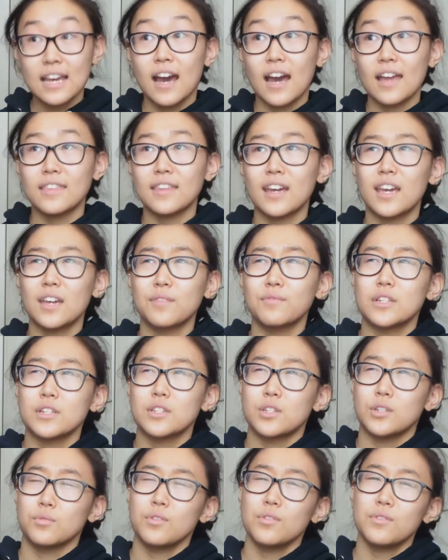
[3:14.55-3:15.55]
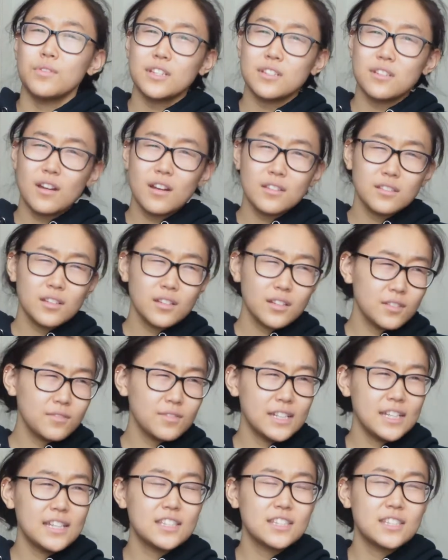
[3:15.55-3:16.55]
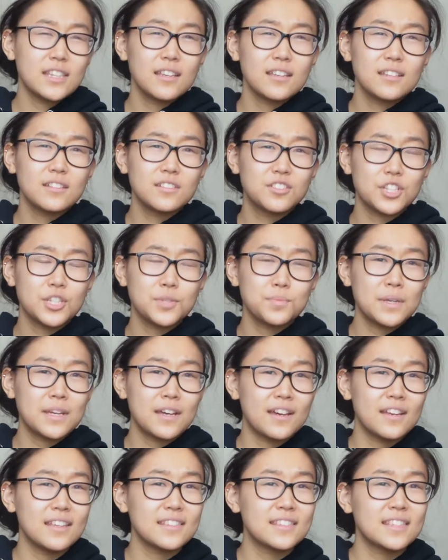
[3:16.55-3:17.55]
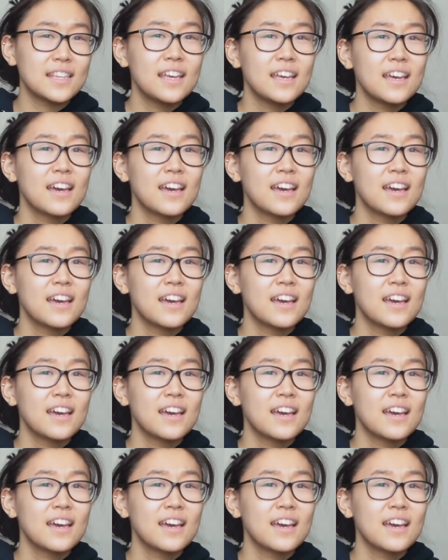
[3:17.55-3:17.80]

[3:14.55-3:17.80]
I think I give it 2 or 3 stars on Goodreads, just because